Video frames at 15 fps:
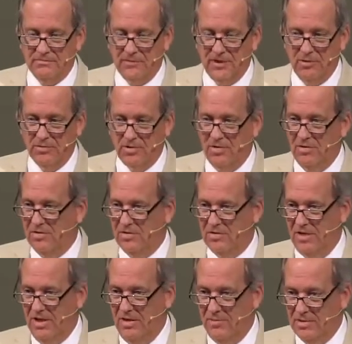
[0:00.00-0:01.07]
it was all
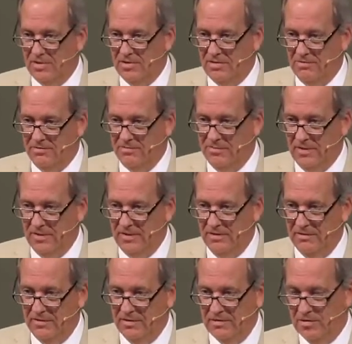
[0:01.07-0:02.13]
established
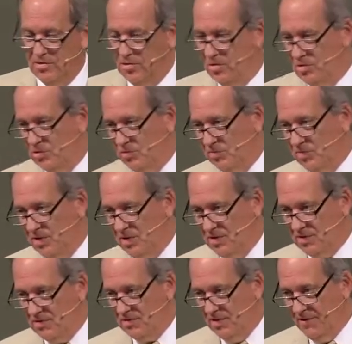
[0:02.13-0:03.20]
that the Jews would be
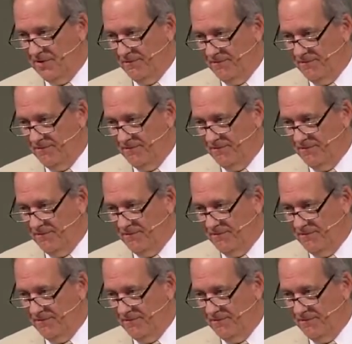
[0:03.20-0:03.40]
history.